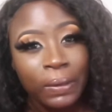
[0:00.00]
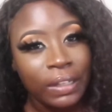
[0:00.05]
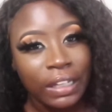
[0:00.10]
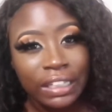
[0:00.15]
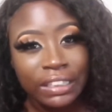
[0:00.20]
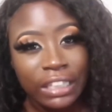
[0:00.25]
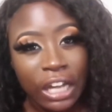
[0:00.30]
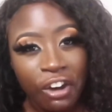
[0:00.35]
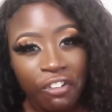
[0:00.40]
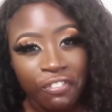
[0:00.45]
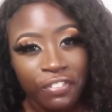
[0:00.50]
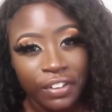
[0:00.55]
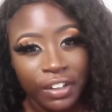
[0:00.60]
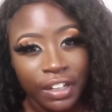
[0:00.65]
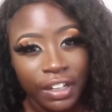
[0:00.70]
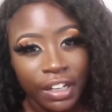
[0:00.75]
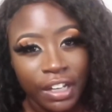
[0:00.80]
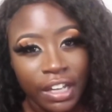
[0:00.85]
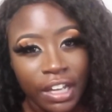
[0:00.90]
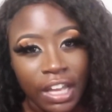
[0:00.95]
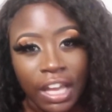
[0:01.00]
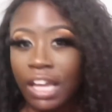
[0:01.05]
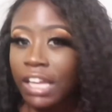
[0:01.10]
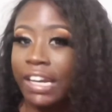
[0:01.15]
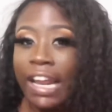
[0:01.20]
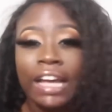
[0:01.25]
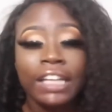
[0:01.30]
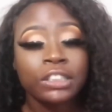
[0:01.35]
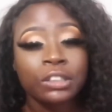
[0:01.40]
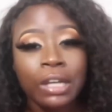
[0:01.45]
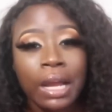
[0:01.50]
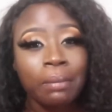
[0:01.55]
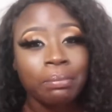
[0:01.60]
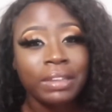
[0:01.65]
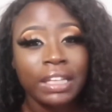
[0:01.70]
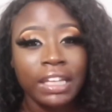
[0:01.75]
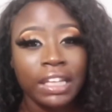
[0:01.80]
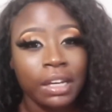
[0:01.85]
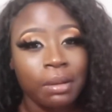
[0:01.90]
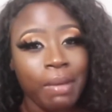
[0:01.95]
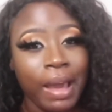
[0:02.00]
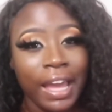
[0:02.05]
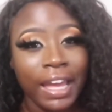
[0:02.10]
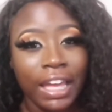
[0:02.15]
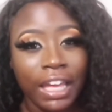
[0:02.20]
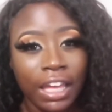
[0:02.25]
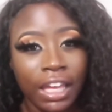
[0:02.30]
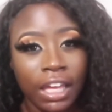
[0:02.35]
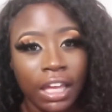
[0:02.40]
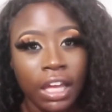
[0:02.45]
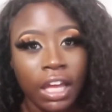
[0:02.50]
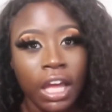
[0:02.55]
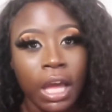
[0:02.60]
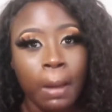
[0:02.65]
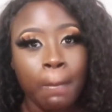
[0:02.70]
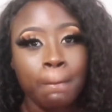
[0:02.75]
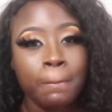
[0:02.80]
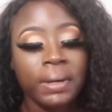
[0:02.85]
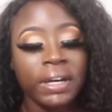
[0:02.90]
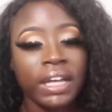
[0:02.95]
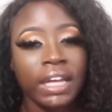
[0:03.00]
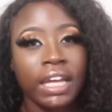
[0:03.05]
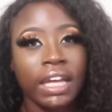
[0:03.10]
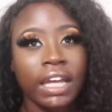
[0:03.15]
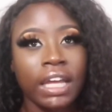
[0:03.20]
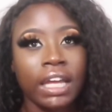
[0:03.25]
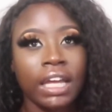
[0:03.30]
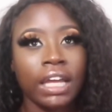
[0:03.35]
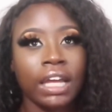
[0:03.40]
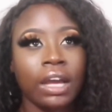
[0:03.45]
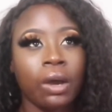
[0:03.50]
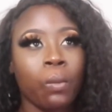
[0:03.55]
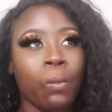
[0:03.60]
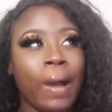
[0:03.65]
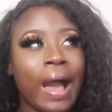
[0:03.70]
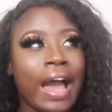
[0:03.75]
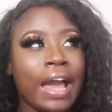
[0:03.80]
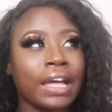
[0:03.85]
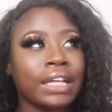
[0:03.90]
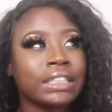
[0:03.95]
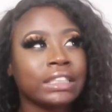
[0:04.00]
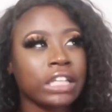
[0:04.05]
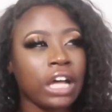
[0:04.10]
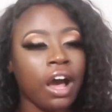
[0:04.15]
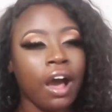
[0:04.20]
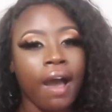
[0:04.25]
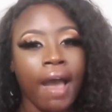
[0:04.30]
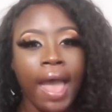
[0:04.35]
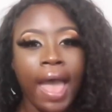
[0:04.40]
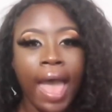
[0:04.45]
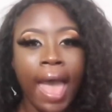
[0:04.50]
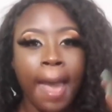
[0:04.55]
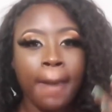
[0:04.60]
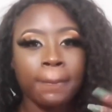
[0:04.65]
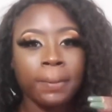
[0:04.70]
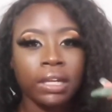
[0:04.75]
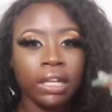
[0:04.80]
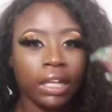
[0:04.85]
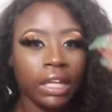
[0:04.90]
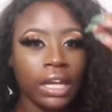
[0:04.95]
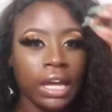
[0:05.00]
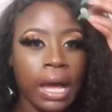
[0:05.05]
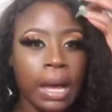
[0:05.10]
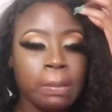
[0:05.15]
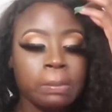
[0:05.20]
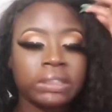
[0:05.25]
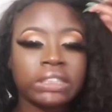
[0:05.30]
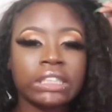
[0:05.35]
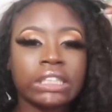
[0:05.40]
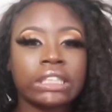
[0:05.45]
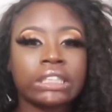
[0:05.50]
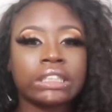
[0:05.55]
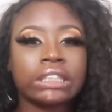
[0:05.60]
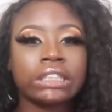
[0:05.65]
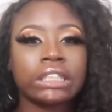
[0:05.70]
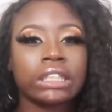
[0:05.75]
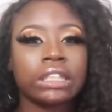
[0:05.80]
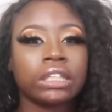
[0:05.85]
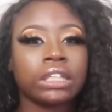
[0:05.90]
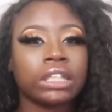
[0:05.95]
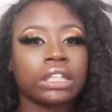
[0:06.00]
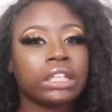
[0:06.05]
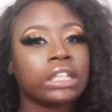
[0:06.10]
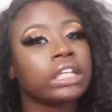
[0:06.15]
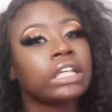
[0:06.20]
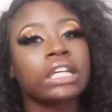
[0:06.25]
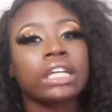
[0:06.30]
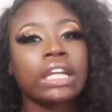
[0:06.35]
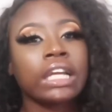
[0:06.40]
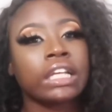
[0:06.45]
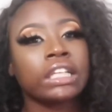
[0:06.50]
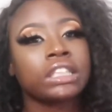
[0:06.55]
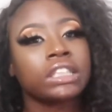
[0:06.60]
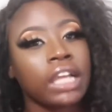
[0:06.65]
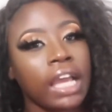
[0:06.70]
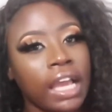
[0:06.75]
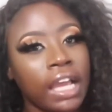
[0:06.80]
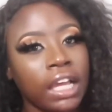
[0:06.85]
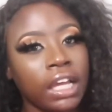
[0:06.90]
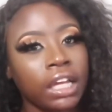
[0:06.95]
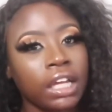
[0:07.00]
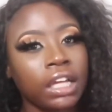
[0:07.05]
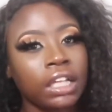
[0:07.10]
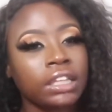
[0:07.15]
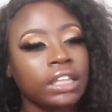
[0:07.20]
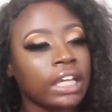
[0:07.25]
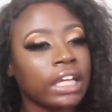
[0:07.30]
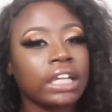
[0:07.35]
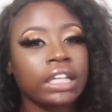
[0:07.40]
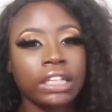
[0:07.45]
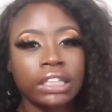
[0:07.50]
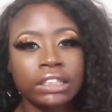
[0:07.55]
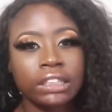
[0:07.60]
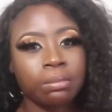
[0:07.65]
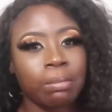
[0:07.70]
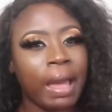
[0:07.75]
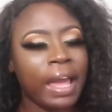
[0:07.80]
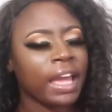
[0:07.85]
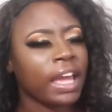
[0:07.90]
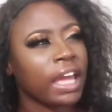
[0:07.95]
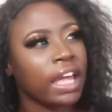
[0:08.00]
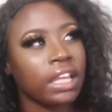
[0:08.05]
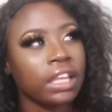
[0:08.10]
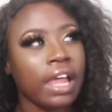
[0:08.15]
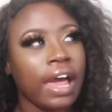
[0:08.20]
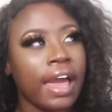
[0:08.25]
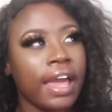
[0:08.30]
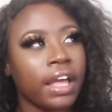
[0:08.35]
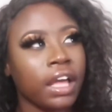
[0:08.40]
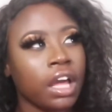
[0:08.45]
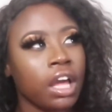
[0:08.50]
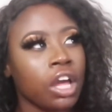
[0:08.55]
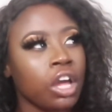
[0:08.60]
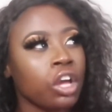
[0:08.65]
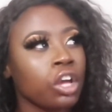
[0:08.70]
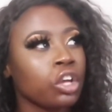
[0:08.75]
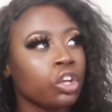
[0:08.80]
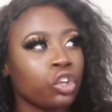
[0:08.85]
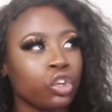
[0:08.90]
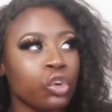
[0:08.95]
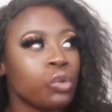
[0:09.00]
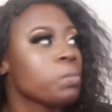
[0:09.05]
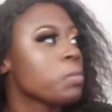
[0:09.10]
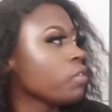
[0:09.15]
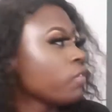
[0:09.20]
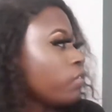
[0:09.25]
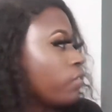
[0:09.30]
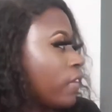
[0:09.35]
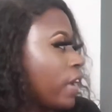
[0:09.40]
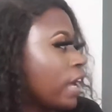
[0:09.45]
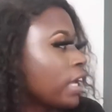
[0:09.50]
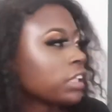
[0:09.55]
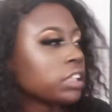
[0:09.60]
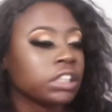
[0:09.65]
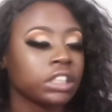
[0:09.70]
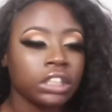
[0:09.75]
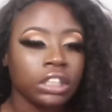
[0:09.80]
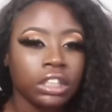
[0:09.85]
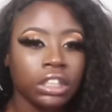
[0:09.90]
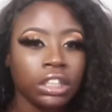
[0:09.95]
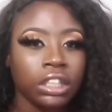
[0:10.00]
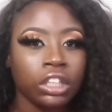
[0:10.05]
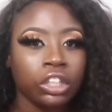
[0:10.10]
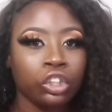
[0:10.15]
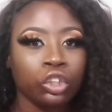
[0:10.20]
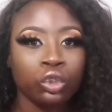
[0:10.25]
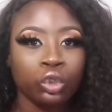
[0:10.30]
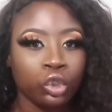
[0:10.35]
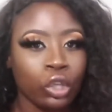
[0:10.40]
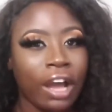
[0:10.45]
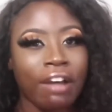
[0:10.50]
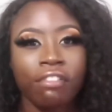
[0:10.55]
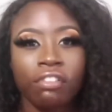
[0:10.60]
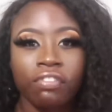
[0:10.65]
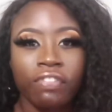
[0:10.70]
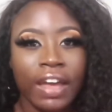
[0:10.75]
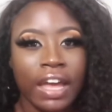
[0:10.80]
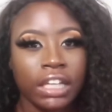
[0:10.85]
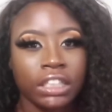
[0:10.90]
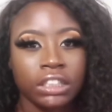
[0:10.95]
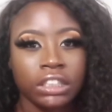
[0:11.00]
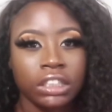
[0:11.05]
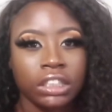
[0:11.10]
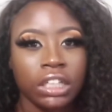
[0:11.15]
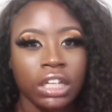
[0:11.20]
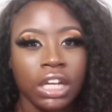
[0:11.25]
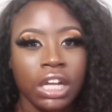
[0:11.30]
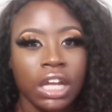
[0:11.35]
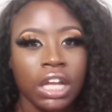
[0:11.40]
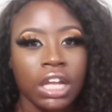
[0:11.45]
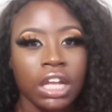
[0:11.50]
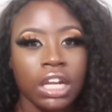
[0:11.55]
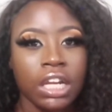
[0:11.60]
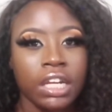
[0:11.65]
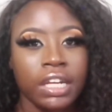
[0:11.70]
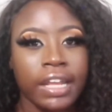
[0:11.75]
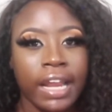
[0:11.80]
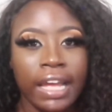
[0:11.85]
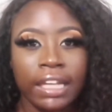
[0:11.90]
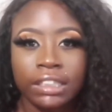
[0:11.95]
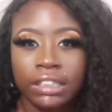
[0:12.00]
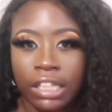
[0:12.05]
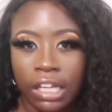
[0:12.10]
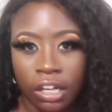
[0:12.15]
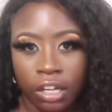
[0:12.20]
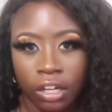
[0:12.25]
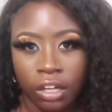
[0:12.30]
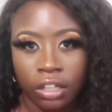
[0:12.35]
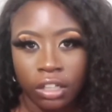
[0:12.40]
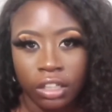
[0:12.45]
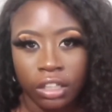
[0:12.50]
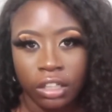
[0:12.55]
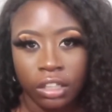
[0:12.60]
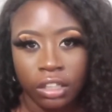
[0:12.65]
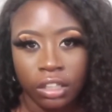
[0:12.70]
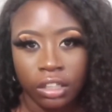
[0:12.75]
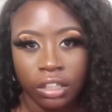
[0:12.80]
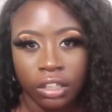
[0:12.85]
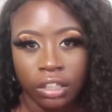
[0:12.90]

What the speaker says: us over. That's what I'm thinking in my head. But while it's all happening, I'm just looking at Jake, thinking this in my head, like, you moving faster, you driving faster, that's not gonna